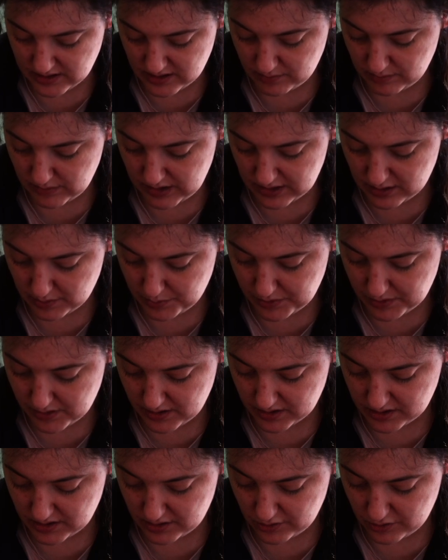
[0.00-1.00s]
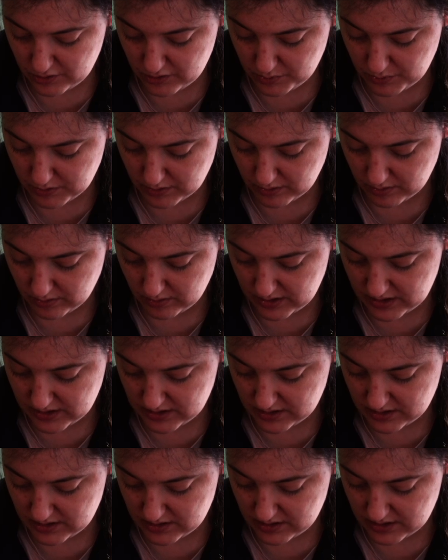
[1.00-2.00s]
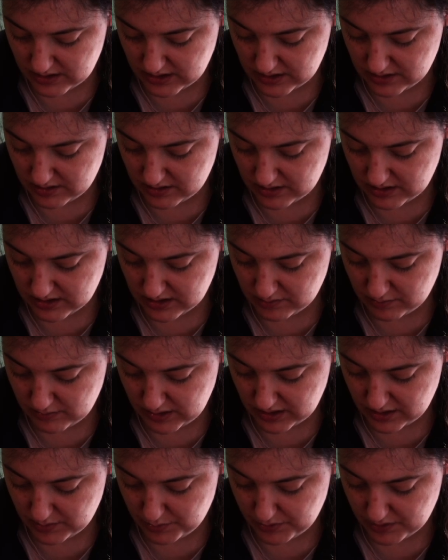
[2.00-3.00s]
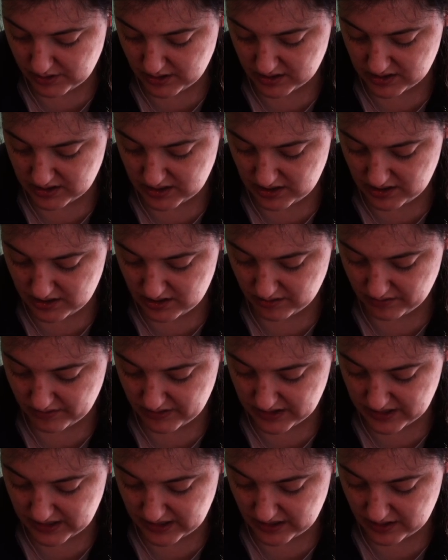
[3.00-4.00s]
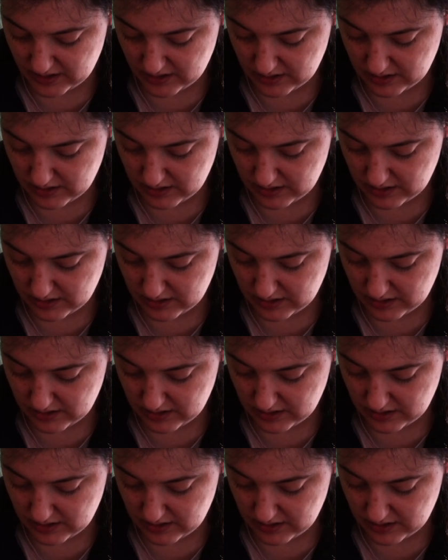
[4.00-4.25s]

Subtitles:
make the product unusable. It doesn't make the product anything really.